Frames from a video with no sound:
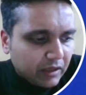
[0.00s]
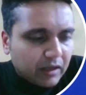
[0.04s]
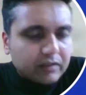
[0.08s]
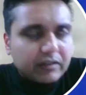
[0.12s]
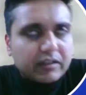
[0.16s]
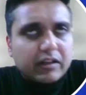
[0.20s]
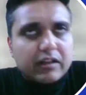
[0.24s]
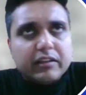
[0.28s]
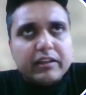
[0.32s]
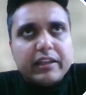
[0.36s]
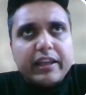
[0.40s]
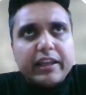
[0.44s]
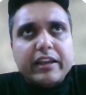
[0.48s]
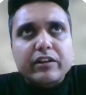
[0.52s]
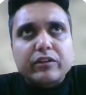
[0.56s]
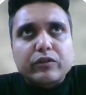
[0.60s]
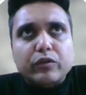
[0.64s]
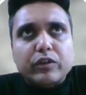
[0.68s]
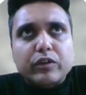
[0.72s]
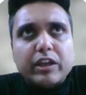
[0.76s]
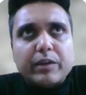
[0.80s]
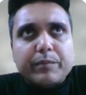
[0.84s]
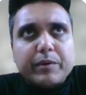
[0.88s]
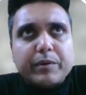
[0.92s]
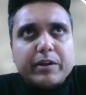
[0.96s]
other thing
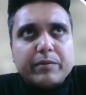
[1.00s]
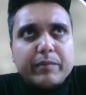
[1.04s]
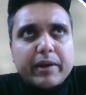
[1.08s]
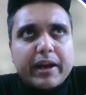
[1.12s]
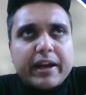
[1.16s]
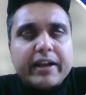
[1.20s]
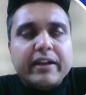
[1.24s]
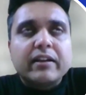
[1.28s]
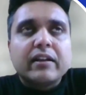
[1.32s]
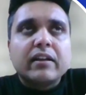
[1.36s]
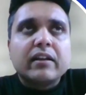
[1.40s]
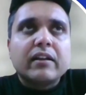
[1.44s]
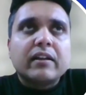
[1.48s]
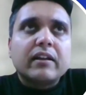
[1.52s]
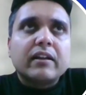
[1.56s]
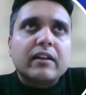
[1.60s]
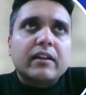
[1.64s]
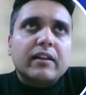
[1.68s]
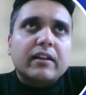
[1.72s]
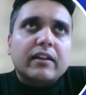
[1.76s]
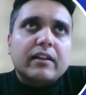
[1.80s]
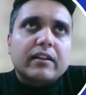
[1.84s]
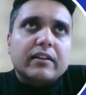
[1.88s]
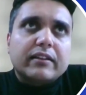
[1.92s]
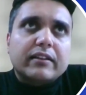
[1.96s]
to keep in mind
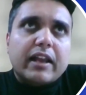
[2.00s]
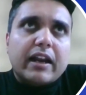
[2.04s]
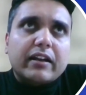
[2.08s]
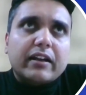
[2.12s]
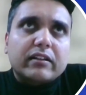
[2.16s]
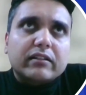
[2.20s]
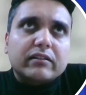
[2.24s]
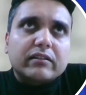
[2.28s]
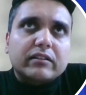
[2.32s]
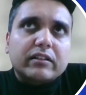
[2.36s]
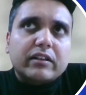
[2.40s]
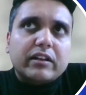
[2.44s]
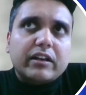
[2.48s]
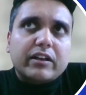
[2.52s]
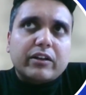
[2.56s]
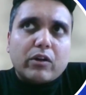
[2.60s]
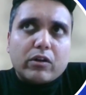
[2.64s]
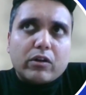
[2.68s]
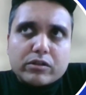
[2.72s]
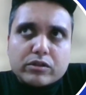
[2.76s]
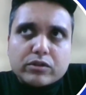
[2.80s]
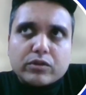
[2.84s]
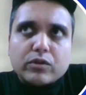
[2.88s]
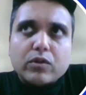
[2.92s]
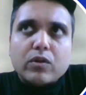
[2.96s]
that it
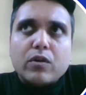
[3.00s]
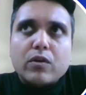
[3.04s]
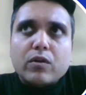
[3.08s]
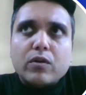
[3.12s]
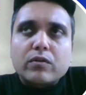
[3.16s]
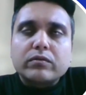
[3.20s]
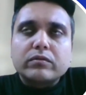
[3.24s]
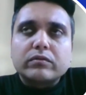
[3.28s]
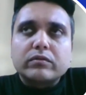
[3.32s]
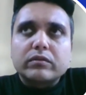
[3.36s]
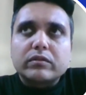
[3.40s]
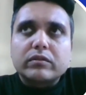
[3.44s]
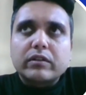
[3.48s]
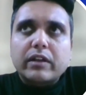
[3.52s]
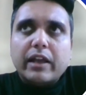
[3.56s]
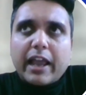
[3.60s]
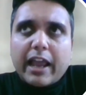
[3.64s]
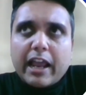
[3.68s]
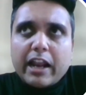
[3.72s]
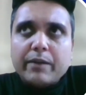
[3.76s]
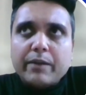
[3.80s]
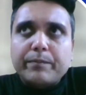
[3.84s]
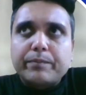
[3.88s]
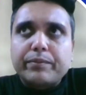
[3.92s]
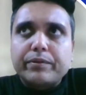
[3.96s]
also
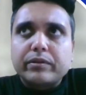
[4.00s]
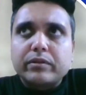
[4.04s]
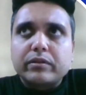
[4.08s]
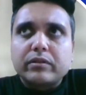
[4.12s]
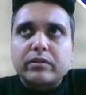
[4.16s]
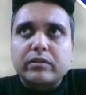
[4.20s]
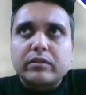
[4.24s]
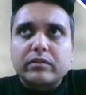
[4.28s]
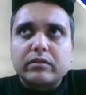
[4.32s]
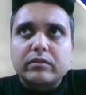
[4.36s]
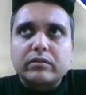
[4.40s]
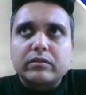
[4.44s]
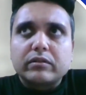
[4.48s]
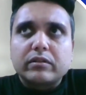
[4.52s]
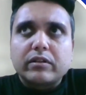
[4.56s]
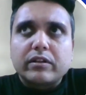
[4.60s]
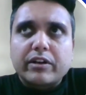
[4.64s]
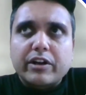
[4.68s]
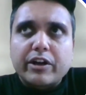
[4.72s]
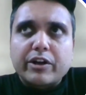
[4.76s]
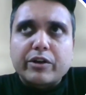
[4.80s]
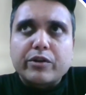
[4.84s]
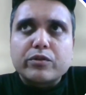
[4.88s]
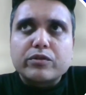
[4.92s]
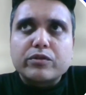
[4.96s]
help
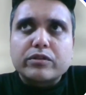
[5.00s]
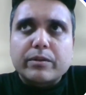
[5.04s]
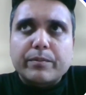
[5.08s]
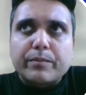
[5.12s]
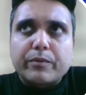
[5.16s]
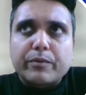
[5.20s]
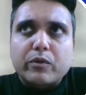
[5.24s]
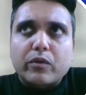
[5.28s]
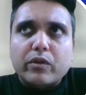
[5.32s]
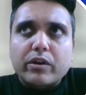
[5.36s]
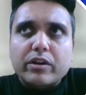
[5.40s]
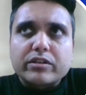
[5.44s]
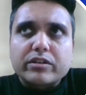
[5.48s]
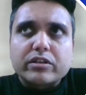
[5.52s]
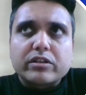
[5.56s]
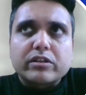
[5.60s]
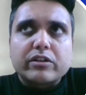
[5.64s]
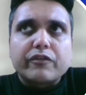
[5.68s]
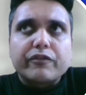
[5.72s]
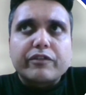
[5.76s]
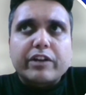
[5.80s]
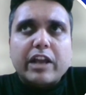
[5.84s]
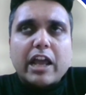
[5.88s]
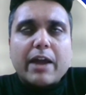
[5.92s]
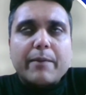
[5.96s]
reduce the
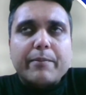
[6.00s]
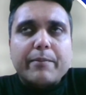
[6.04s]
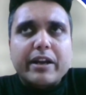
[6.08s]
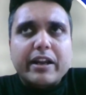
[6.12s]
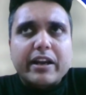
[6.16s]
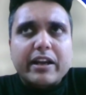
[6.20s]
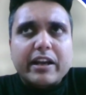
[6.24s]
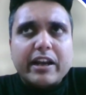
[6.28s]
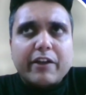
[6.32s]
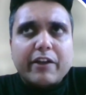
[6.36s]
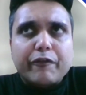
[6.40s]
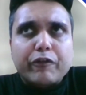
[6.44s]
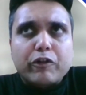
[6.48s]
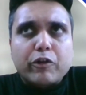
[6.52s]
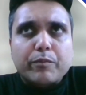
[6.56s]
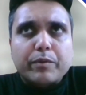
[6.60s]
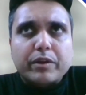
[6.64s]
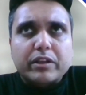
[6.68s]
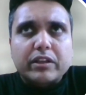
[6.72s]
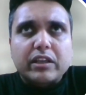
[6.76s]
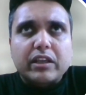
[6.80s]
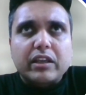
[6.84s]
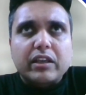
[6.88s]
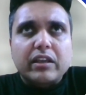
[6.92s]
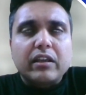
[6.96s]
progression of diabetic
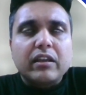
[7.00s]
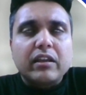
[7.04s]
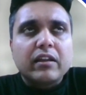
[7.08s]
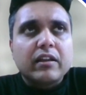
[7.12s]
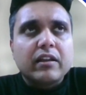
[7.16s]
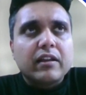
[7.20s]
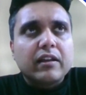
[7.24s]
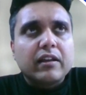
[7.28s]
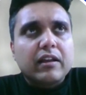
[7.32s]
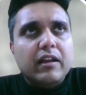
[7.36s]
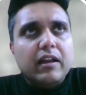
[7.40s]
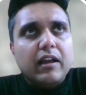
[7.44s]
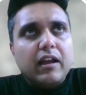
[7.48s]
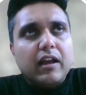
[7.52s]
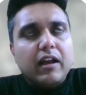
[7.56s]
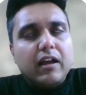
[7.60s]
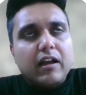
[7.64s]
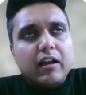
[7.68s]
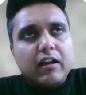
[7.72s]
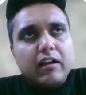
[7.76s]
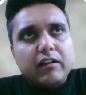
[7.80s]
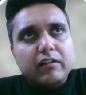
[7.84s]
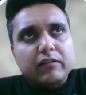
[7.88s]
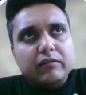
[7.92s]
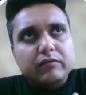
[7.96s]
nephropathy,
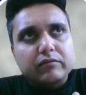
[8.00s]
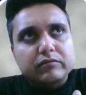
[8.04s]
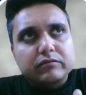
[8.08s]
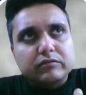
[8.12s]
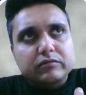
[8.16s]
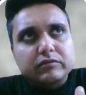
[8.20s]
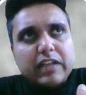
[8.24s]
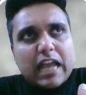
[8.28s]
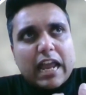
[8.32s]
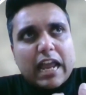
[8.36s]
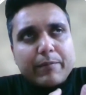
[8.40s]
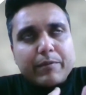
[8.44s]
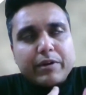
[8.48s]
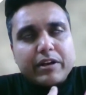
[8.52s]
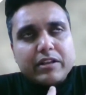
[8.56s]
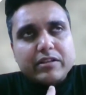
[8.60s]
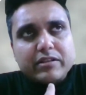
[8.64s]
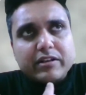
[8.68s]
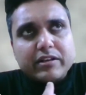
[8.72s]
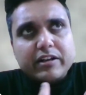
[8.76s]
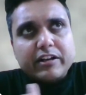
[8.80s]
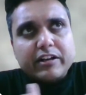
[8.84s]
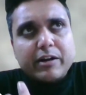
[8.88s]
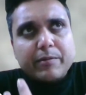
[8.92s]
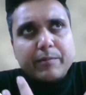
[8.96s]
diabetes
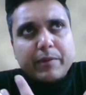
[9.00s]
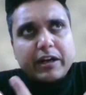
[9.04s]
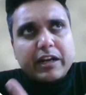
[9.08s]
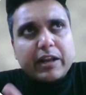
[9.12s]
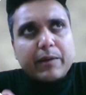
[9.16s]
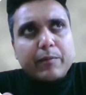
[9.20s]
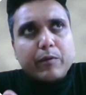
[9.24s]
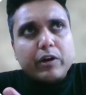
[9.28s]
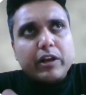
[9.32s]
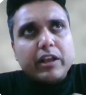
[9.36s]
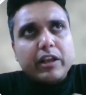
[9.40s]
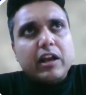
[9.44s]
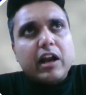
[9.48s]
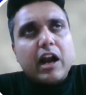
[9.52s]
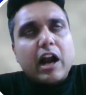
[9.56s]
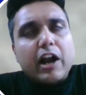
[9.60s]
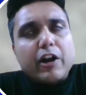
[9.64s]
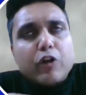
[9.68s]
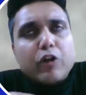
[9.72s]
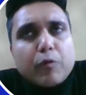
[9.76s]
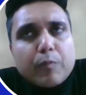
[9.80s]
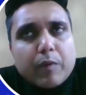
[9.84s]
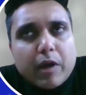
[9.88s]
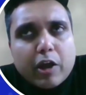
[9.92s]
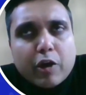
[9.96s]
related metabolic
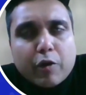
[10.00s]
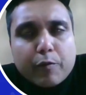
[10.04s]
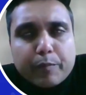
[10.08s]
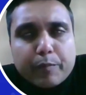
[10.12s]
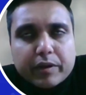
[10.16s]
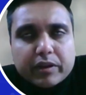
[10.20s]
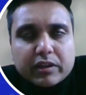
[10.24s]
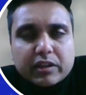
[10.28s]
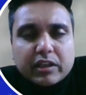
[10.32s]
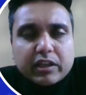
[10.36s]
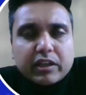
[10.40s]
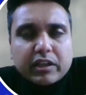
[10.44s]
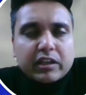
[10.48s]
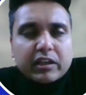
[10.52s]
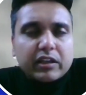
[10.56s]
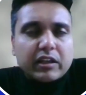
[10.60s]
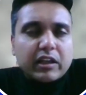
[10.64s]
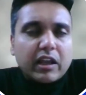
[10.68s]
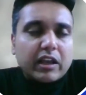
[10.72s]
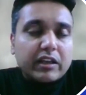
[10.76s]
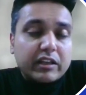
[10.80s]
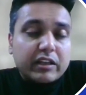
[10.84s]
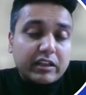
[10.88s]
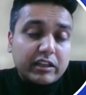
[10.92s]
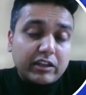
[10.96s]

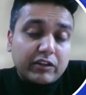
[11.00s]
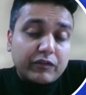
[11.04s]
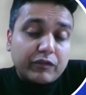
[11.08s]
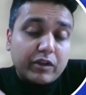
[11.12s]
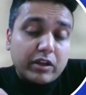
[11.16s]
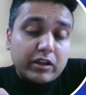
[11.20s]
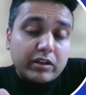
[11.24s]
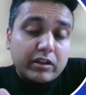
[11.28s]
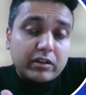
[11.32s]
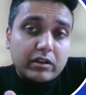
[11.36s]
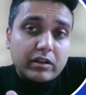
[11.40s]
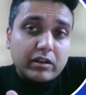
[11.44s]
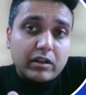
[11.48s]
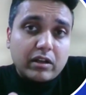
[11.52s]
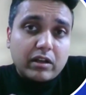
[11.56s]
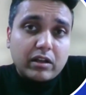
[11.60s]
cardiomyopathy, and even